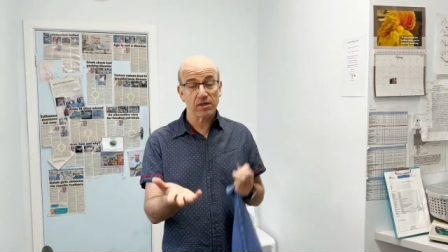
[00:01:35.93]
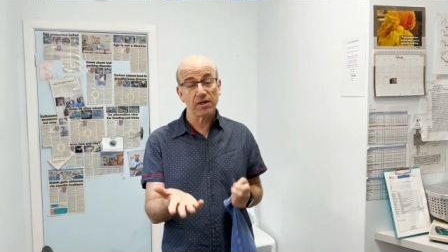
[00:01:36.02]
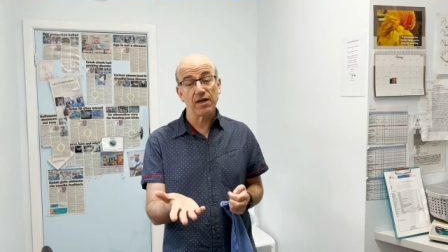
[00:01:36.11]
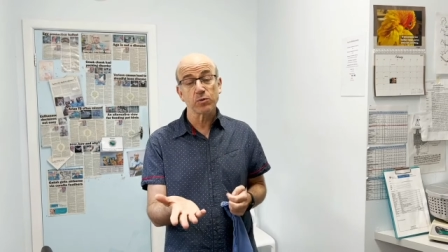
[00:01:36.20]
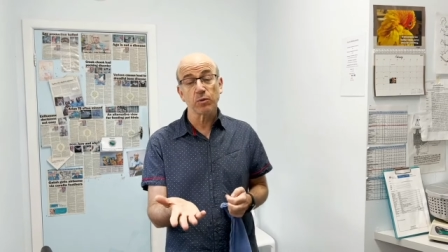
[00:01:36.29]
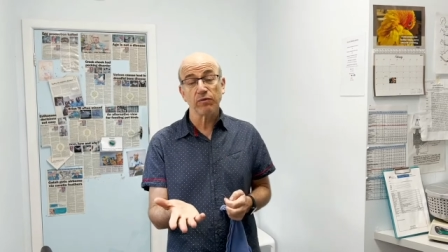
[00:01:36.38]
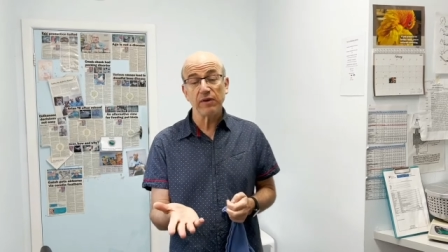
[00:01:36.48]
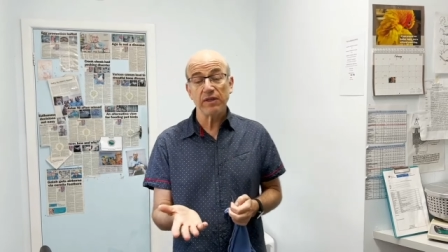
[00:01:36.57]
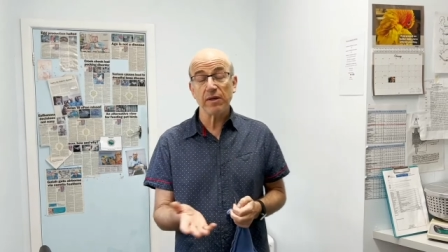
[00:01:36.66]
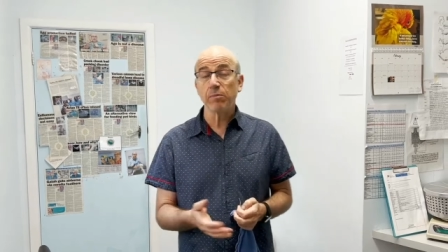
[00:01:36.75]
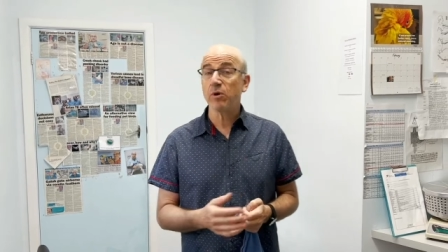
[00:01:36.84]
clients will feed
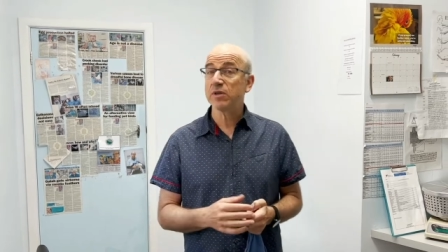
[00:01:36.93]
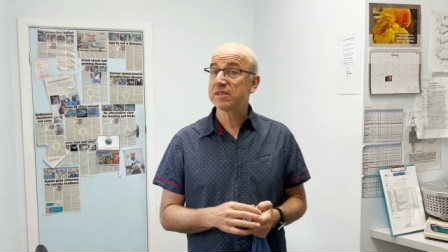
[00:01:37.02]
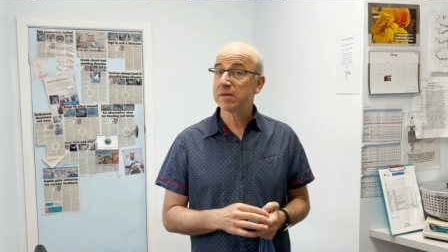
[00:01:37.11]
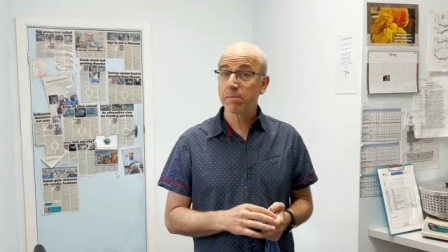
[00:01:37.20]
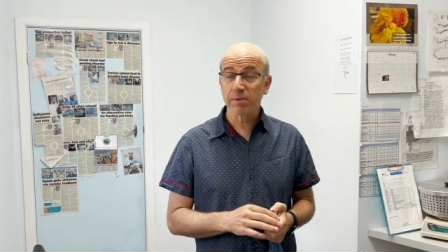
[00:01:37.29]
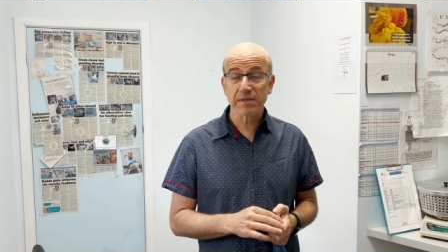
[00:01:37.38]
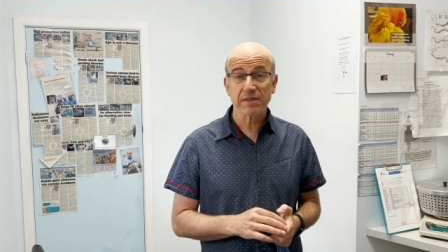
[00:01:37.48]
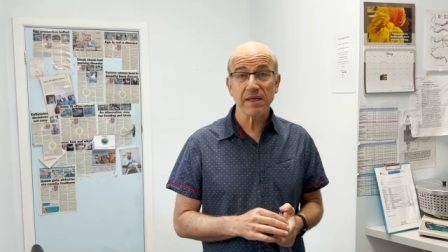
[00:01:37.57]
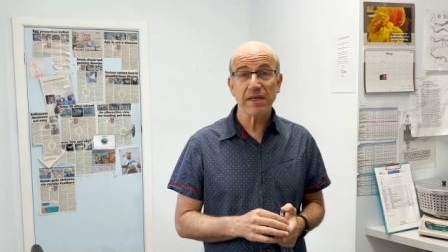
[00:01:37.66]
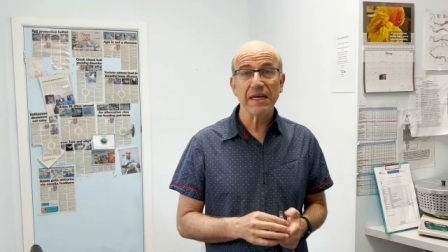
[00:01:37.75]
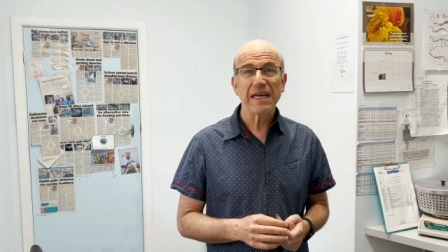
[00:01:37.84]
their birds simple
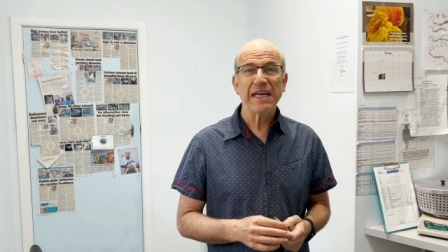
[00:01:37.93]
seed,